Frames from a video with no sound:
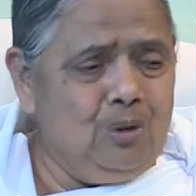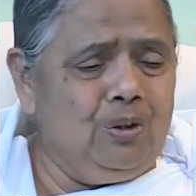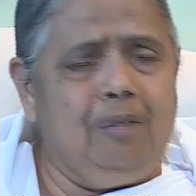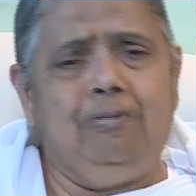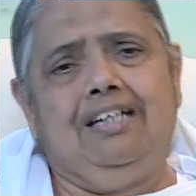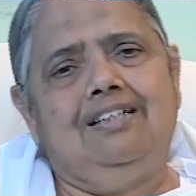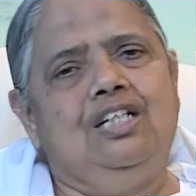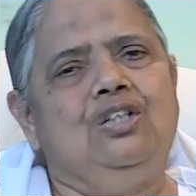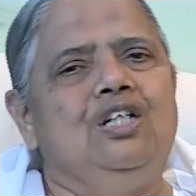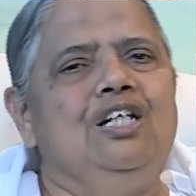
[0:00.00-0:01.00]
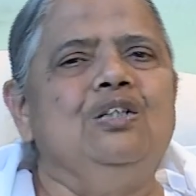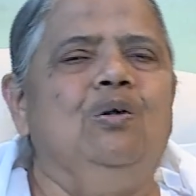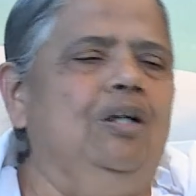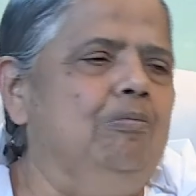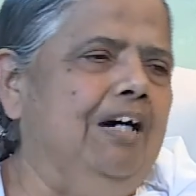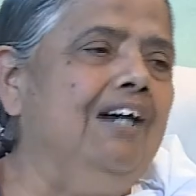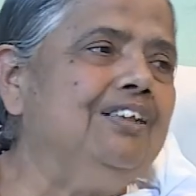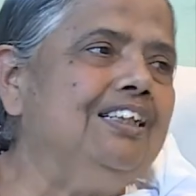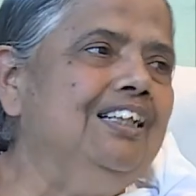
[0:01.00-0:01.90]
Yoga meditation is all about,